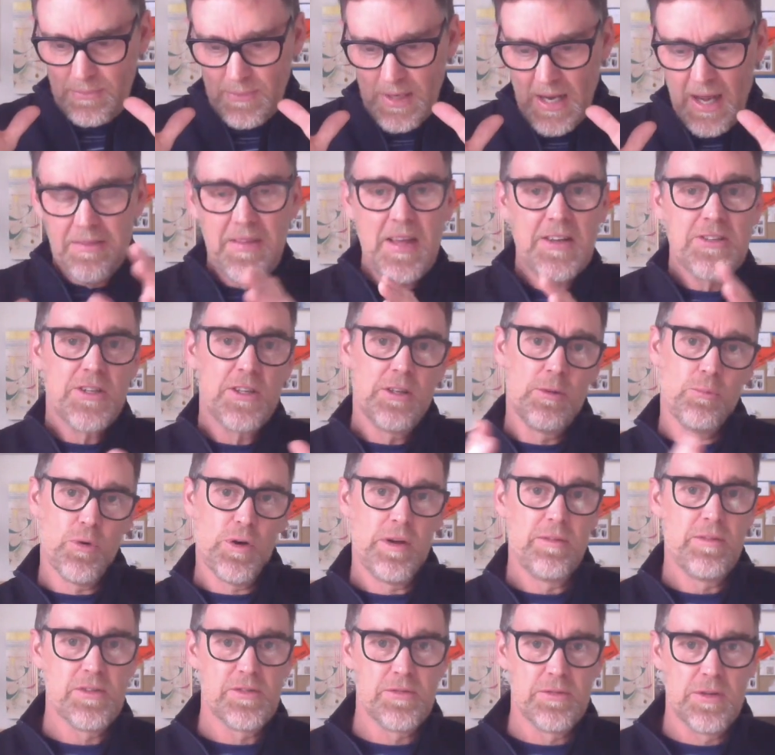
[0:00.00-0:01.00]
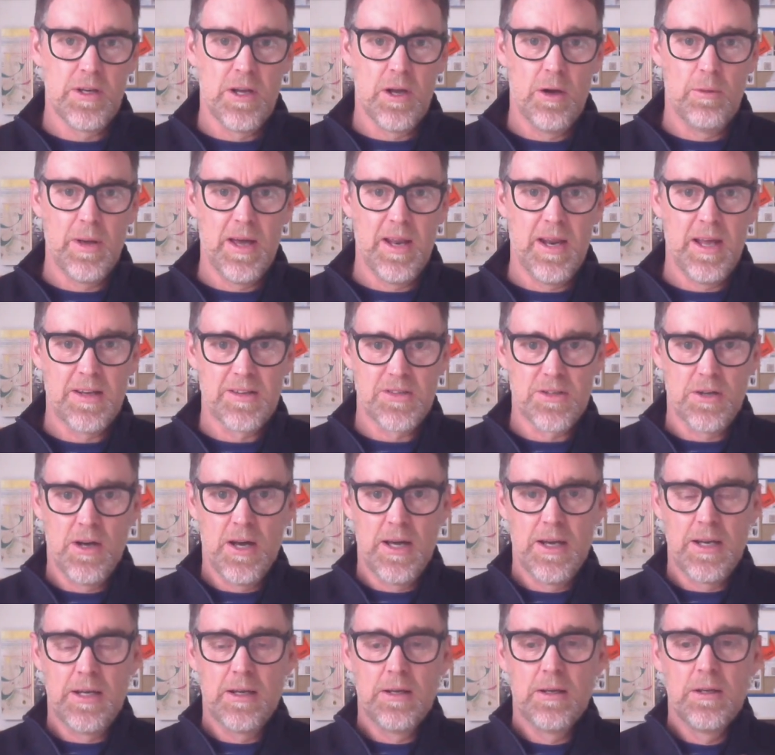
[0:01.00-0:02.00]
And that's in the previous video about
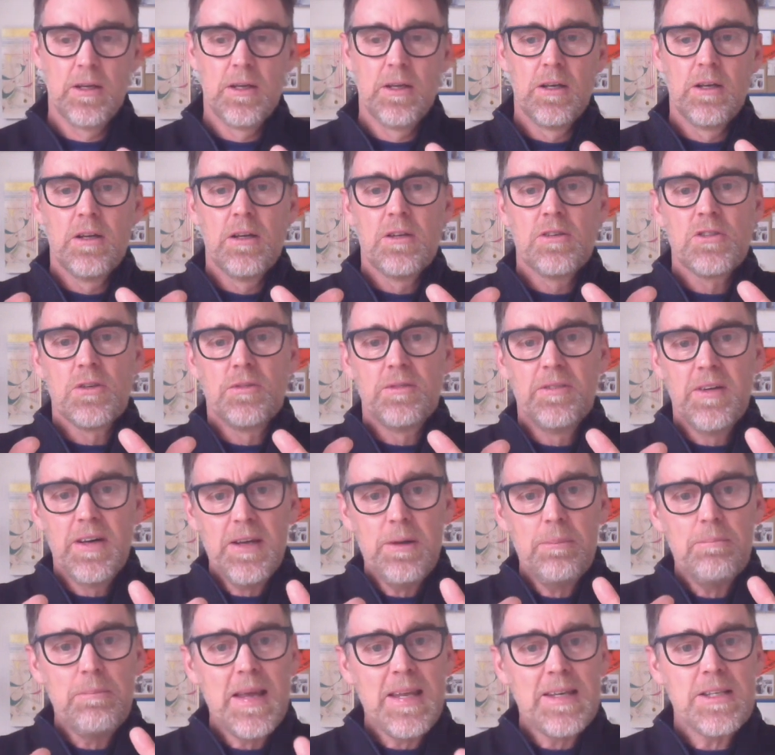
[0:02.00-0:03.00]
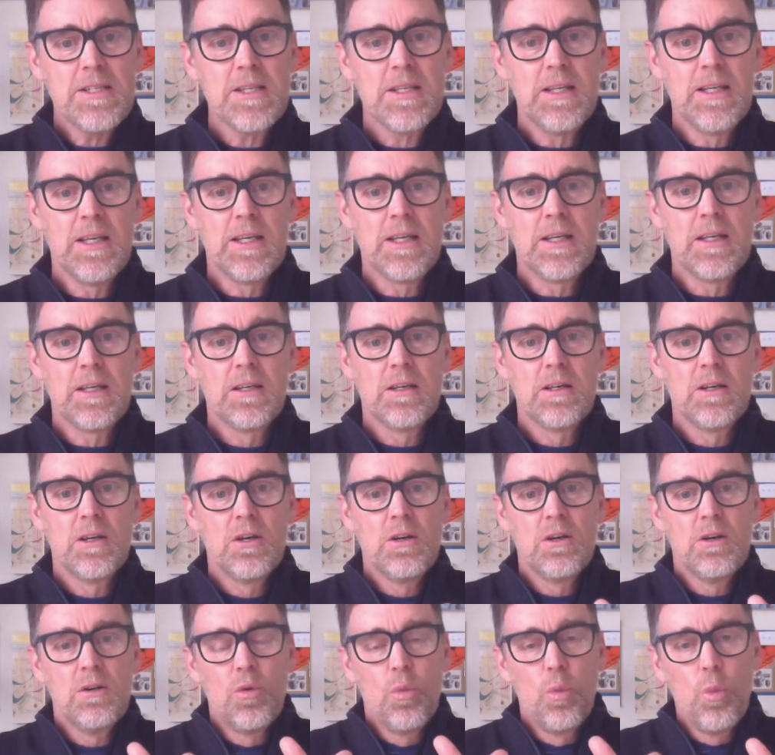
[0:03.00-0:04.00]
anxiety. So fundamentally,
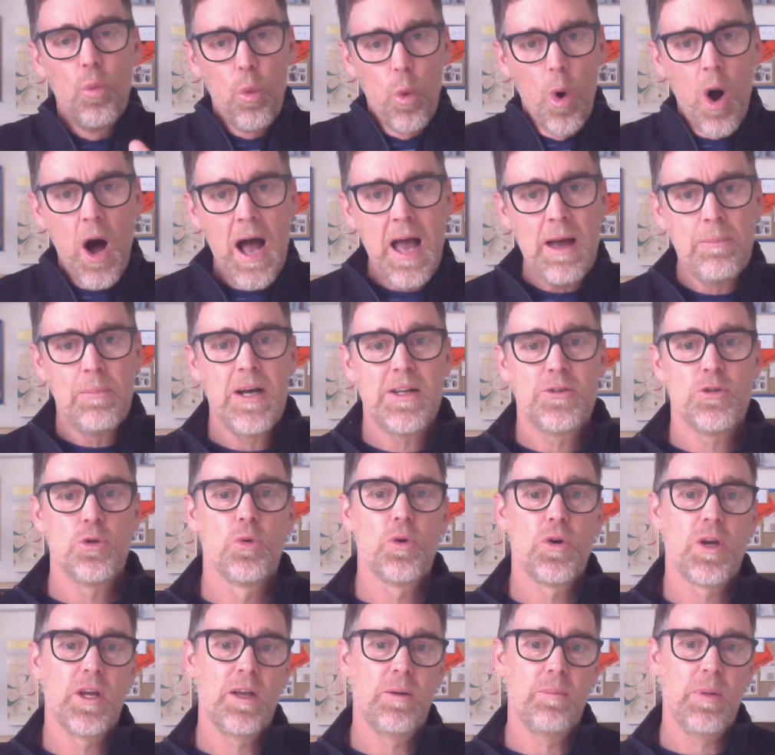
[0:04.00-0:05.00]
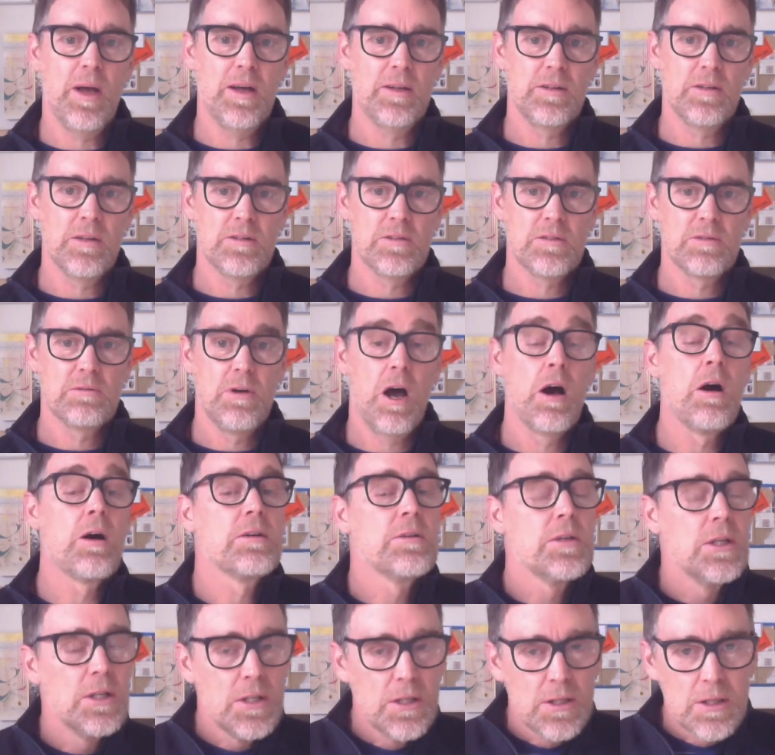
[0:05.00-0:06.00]
why am I talking about this? Oh,
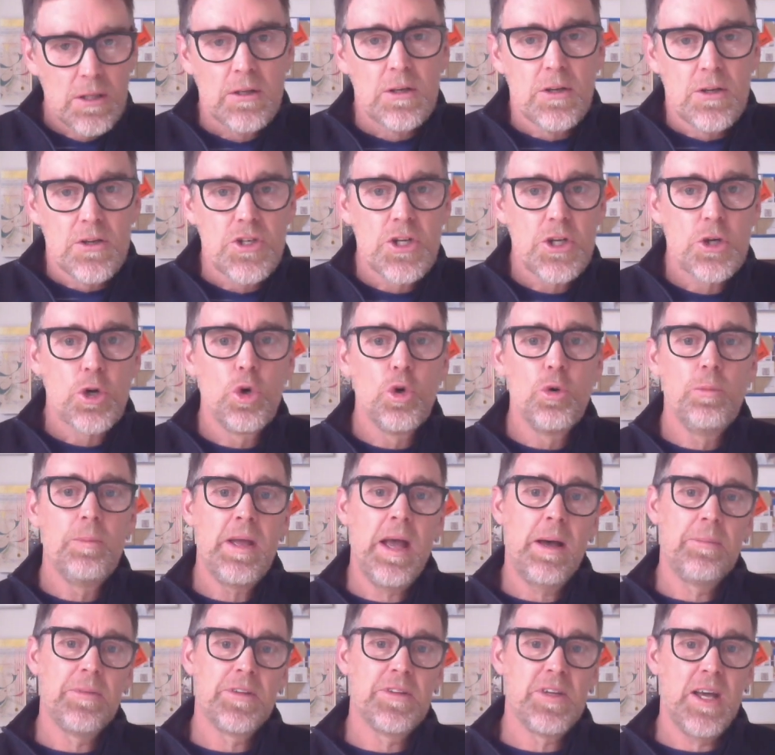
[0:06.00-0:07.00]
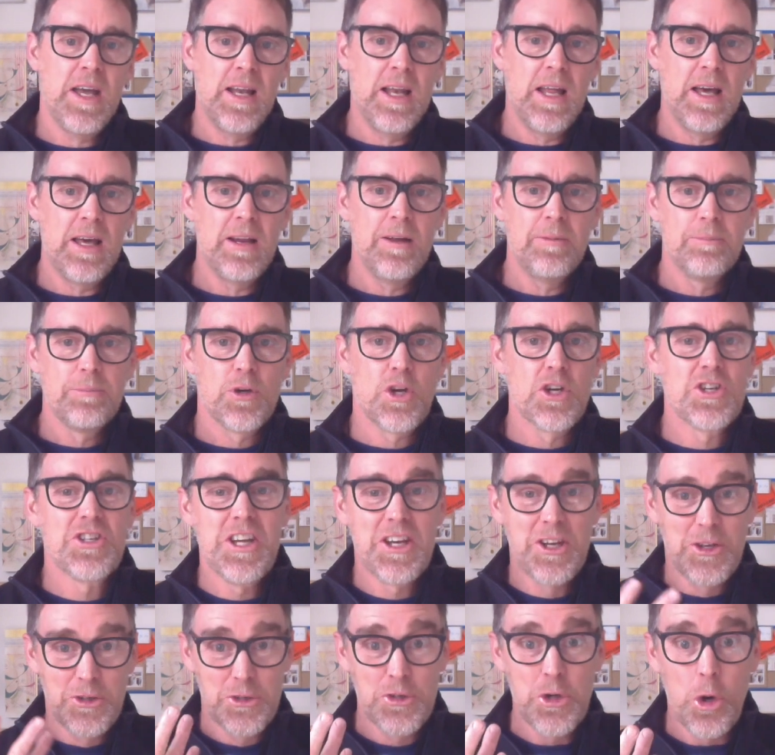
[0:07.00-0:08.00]
she called me up the day later because she
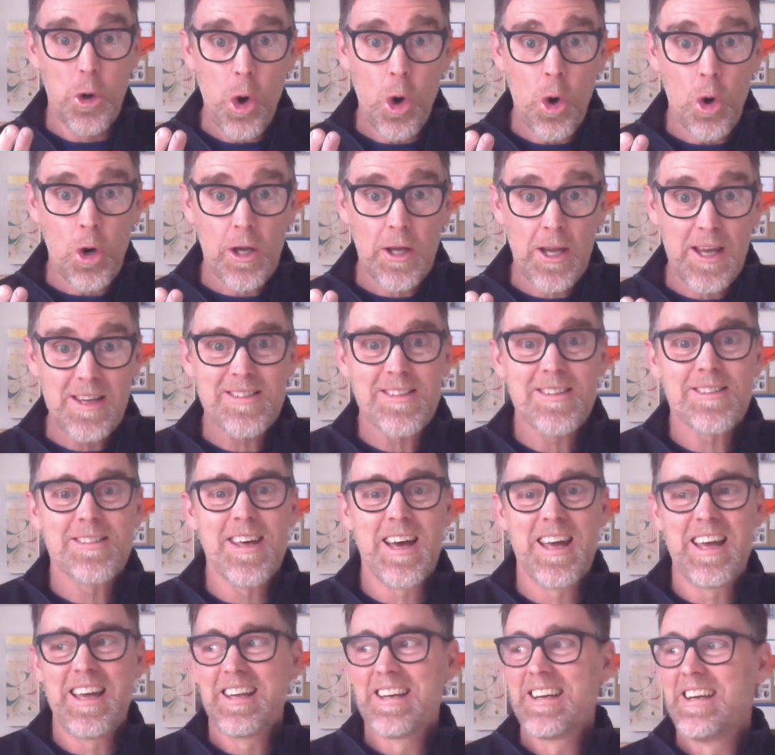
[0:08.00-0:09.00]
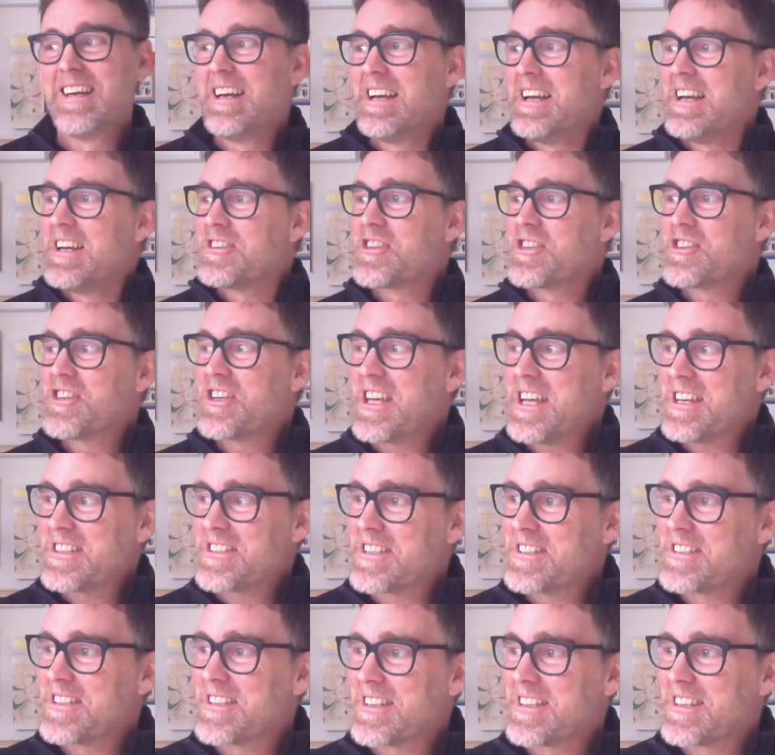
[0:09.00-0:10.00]
could talk. Here's the thing. So she gets
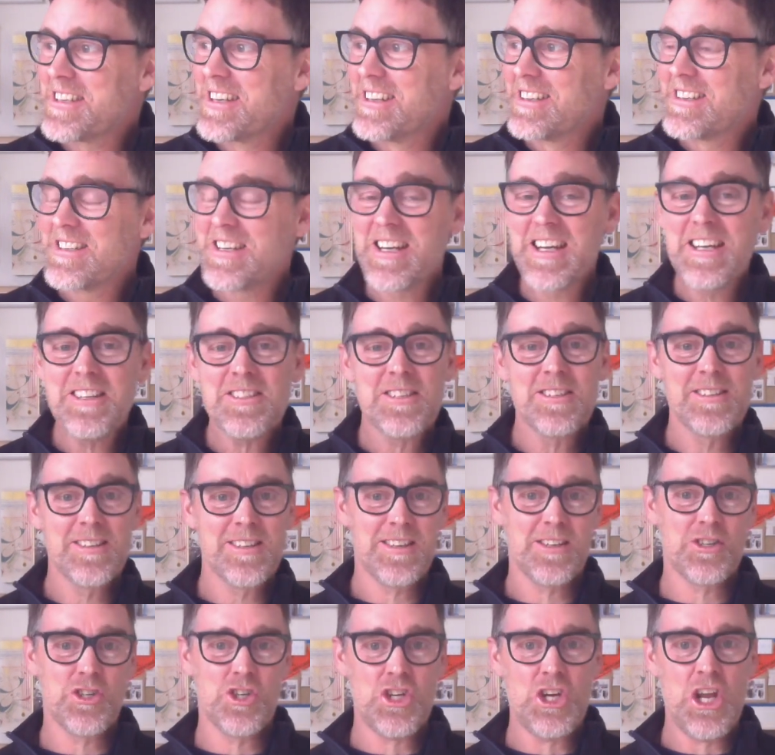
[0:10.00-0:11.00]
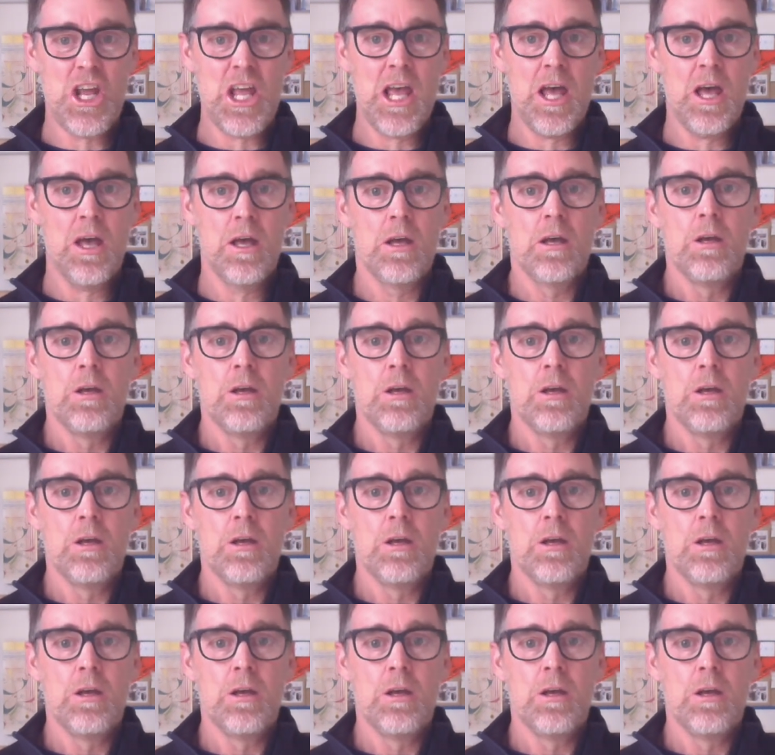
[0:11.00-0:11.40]
into the chair,